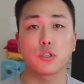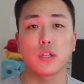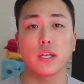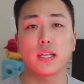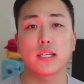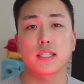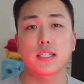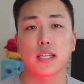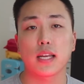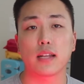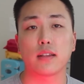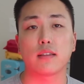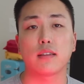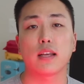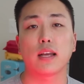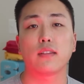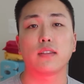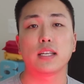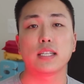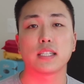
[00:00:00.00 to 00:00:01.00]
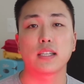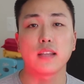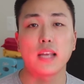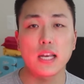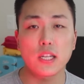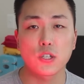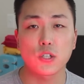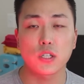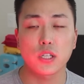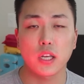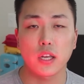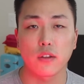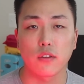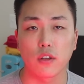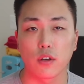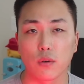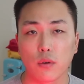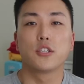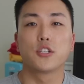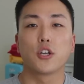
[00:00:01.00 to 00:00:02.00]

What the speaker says: to the extent that these lasers can do.